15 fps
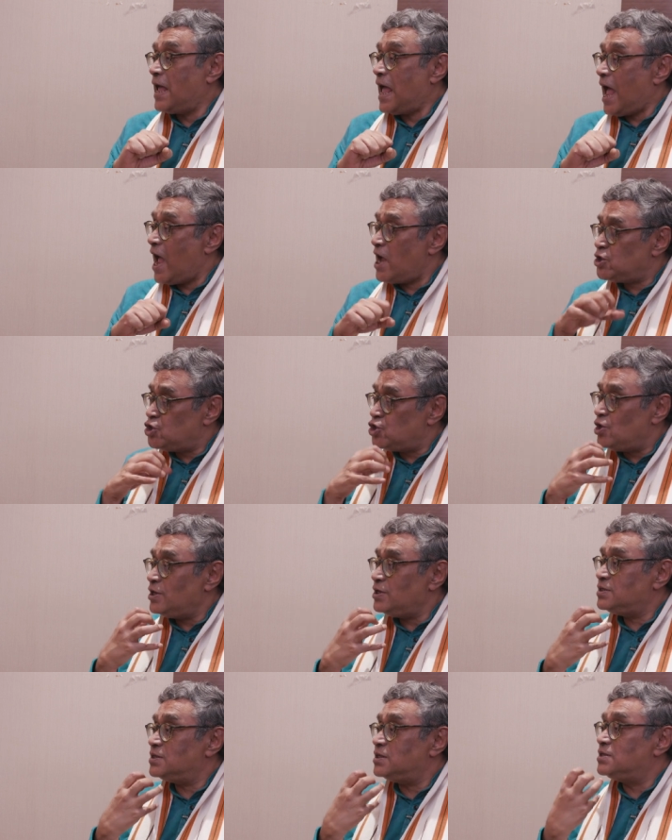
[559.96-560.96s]

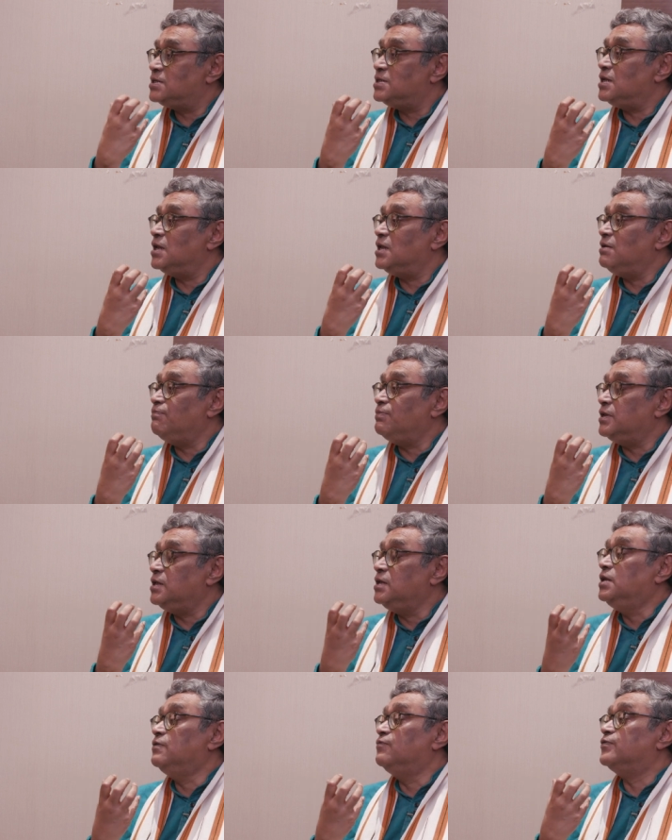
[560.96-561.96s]
actually sincerely
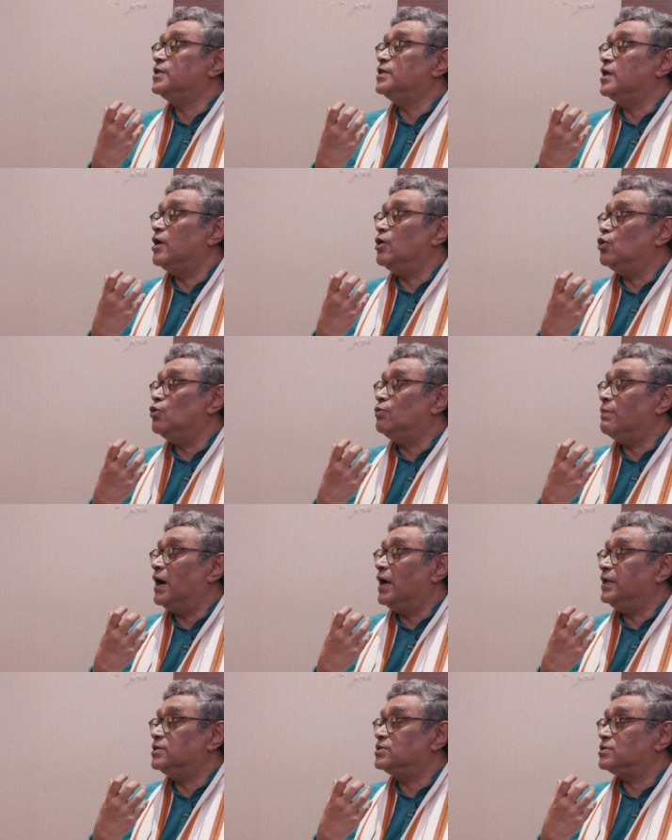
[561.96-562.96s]
believed in their own
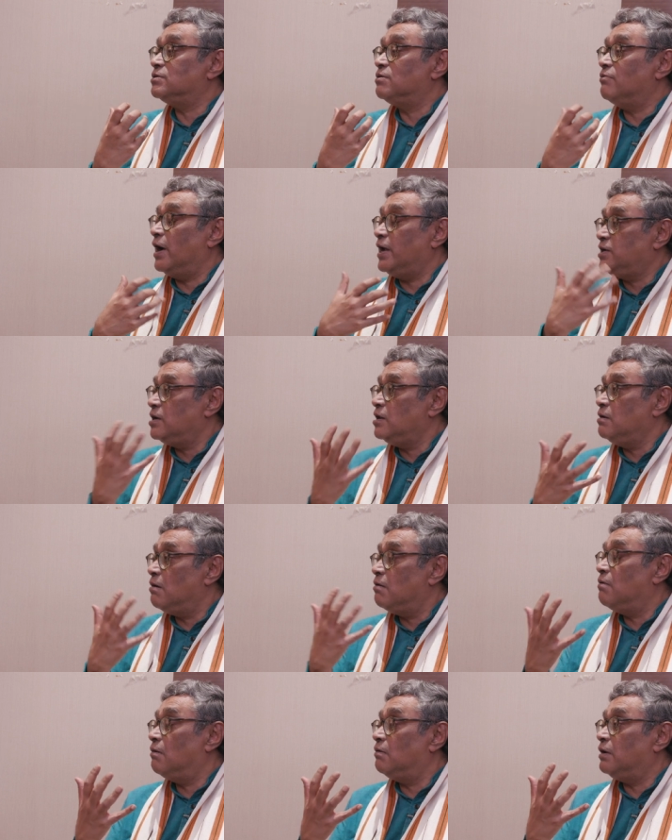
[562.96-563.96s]
minds, rightly
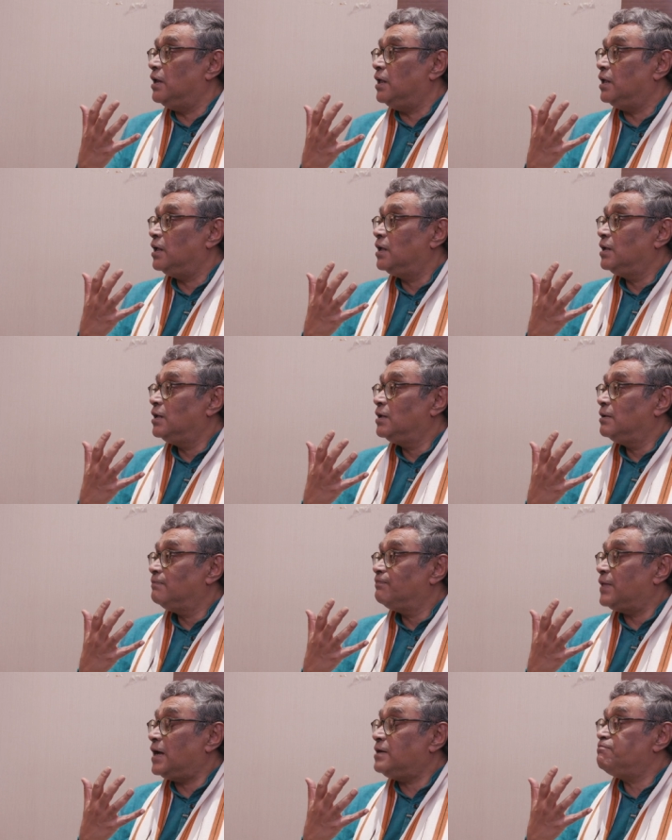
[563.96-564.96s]
or wrongly,
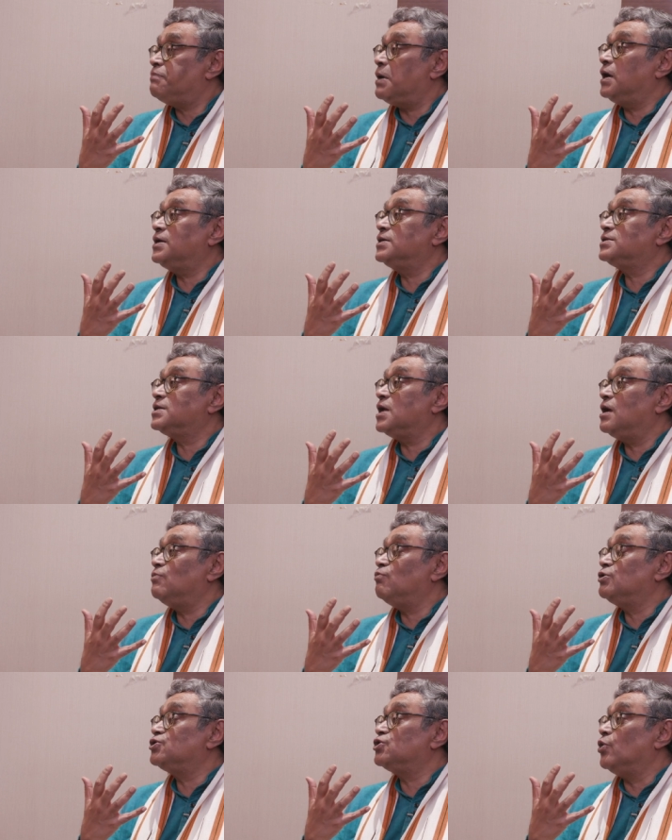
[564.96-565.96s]
that Pakistan
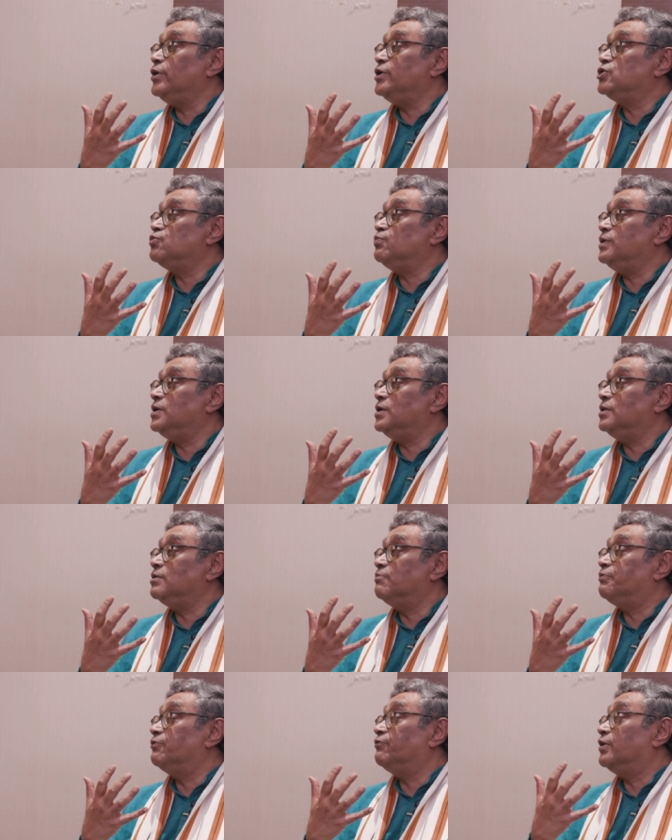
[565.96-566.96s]
was going to be the
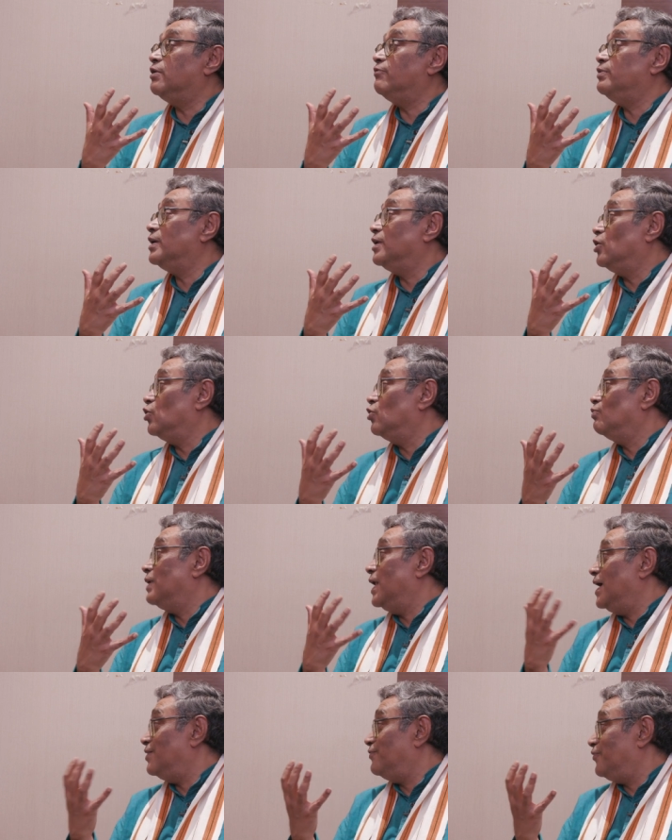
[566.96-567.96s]
proverbial
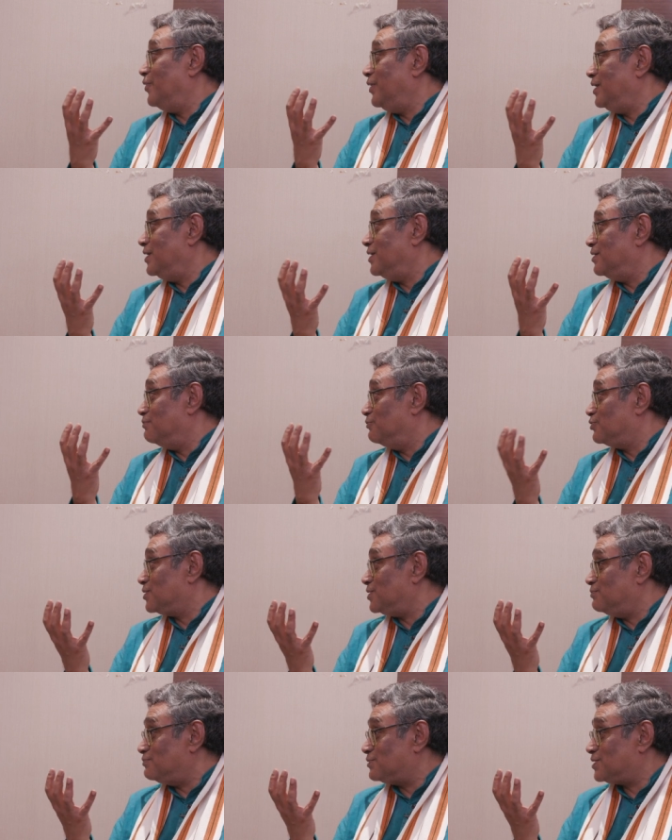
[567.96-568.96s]
homeland for Indian
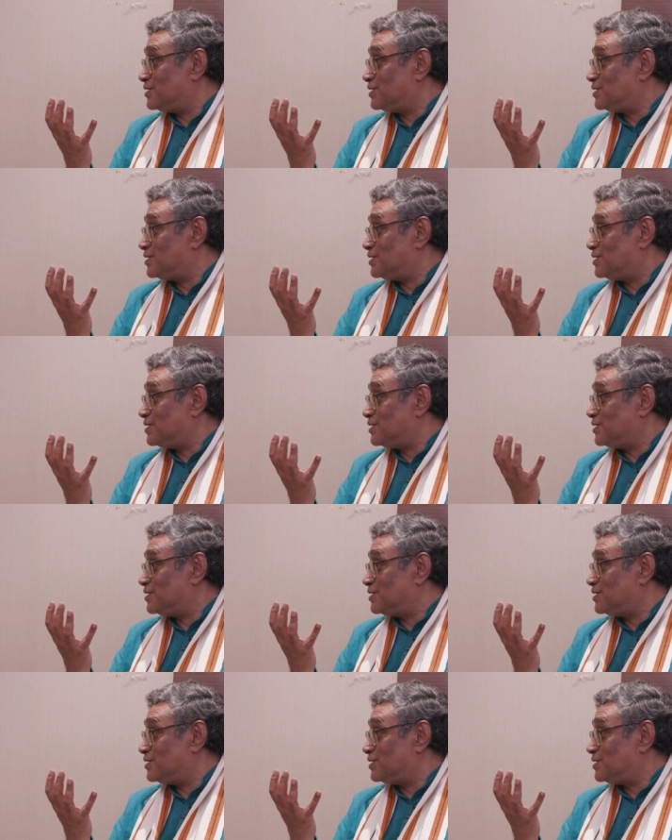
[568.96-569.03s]
Muslims.